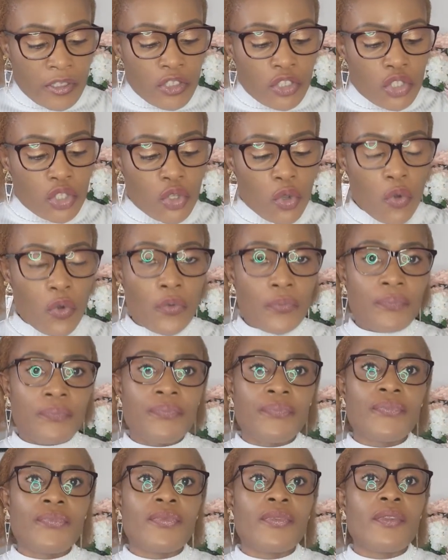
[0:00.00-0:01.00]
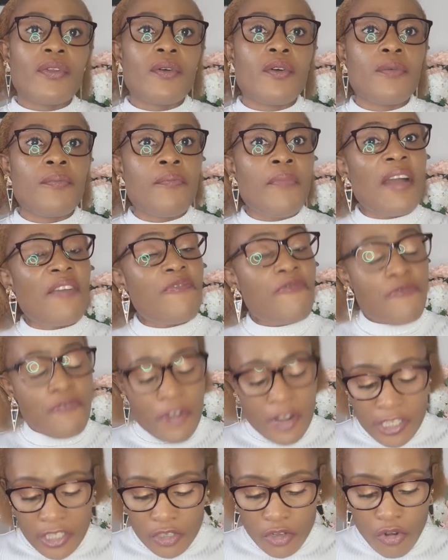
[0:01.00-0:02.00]
So my
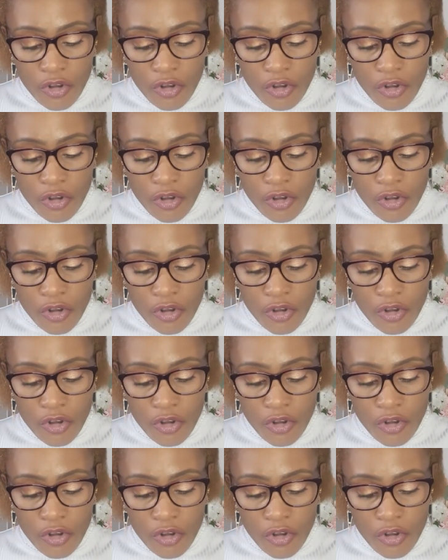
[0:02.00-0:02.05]
first